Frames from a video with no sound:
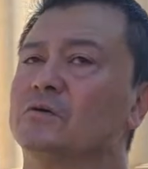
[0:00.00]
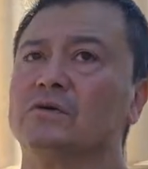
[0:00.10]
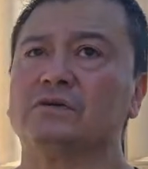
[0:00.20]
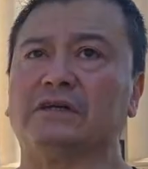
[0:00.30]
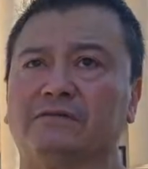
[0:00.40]

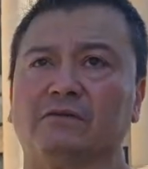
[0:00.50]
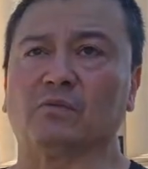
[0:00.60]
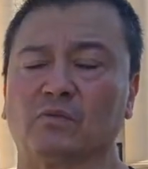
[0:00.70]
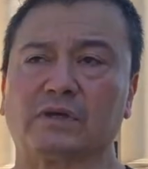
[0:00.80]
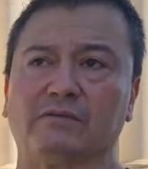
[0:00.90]

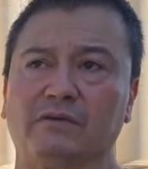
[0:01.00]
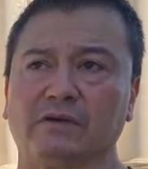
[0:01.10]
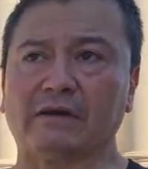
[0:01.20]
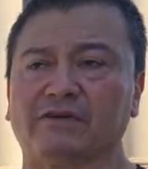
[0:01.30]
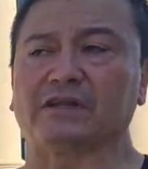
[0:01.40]
Given
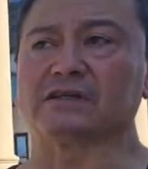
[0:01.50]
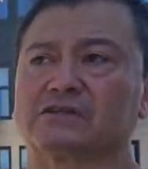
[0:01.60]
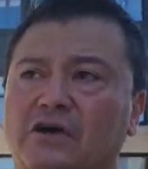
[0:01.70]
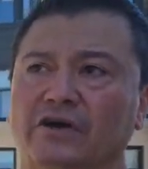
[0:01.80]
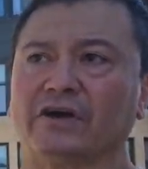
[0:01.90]
everything that's
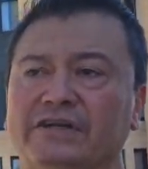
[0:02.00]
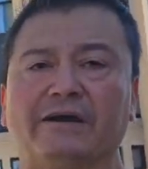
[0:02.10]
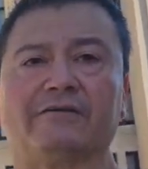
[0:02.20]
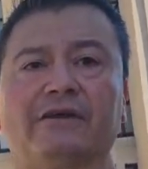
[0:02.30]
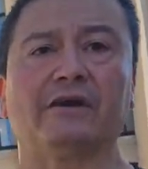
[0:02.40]
gone on
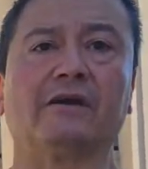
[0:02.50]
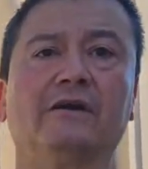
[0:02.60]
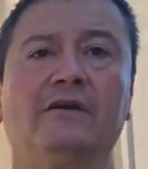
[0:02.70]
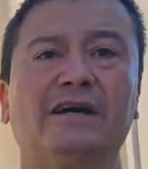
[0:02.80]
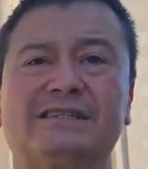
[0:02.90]
down there.
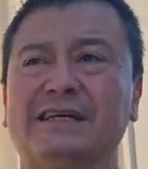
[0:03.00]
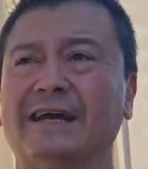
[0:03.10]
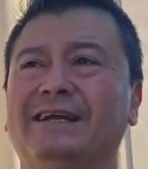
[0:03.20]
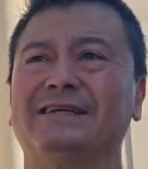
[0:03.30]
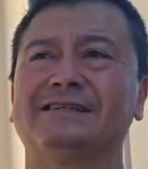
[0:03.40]
A
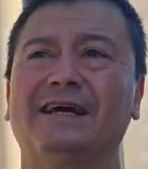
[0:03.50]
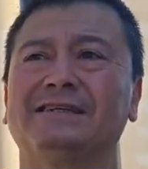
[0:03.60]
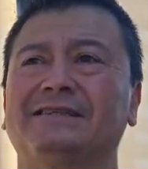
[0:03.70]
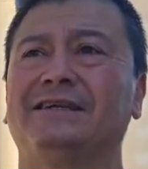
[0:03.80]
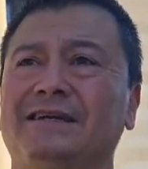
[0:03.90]
second
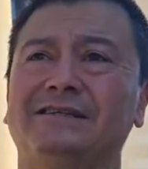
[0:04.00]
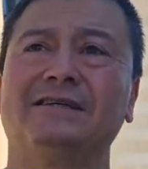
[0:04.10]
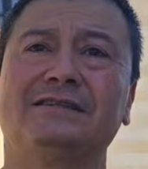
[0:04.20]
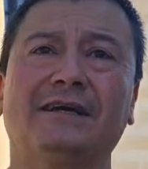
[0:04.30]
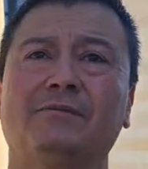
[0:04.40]
assassination
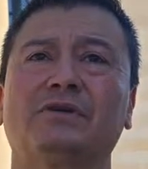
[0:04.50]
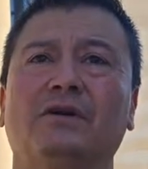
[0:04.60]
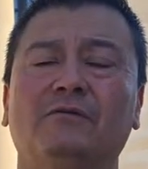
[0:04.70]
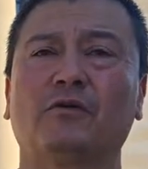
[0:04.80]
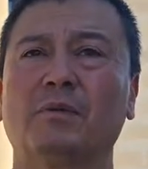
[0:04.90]
attempt on
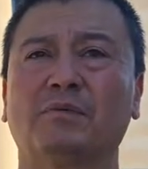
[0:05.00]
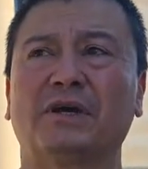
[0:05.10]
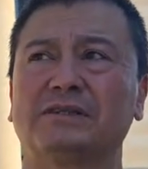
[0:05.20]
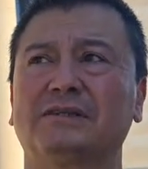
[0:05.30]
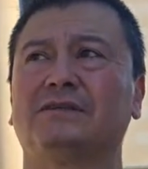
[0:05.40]
former
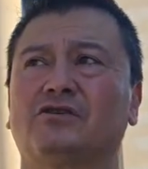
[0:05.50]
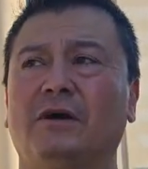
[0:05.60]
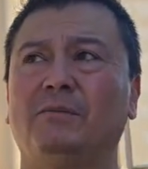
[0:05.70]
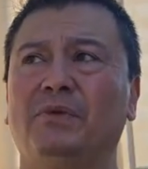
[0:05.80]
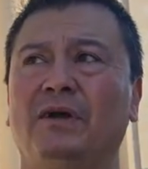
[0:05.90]
President
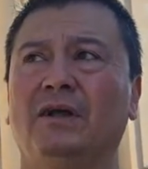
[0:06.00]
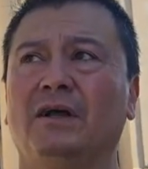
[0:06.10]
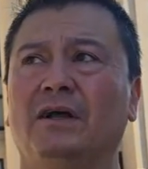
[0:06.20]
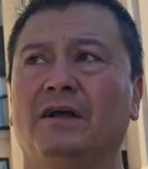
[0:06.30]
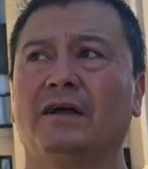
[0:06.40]
Trump,
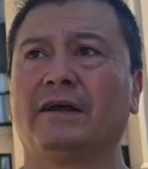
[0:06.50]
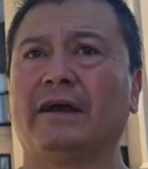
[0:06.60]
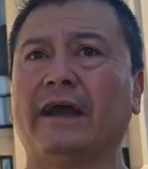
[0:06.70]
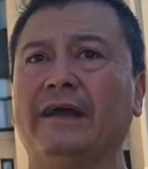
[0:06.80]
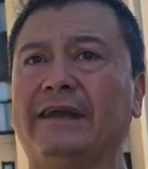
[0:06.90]

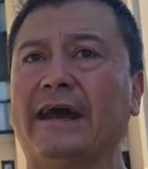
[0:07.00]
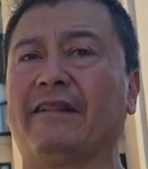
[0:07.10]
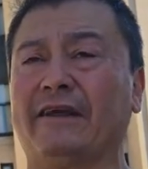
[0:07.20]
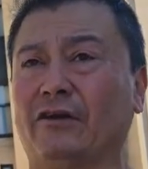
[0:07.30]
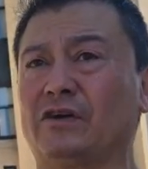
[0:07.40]
and yet
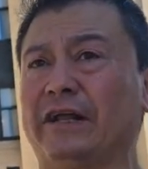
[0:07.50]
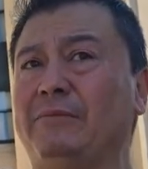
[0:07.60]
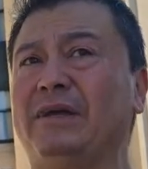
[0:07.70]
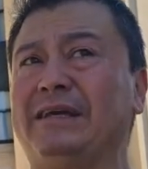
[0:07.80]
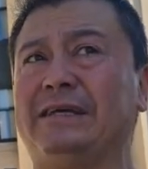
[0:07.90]
they're
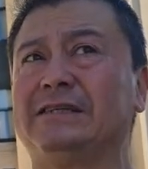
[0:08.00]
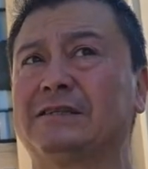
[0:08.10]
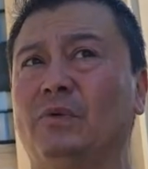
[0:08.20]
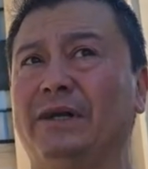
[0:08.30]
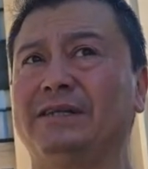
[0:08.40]
claiming he's the
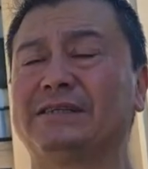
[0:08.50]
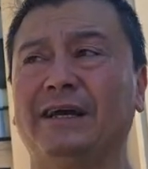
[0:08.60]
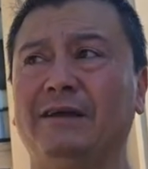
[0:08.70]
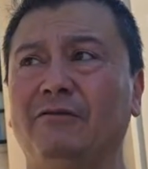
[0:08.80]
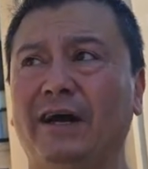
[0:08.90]
one
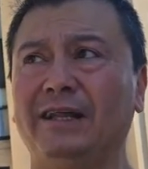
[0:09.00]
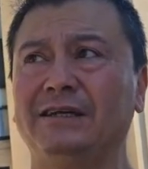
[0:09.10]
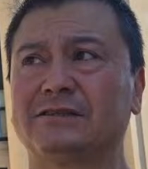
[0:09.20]
inciting violence?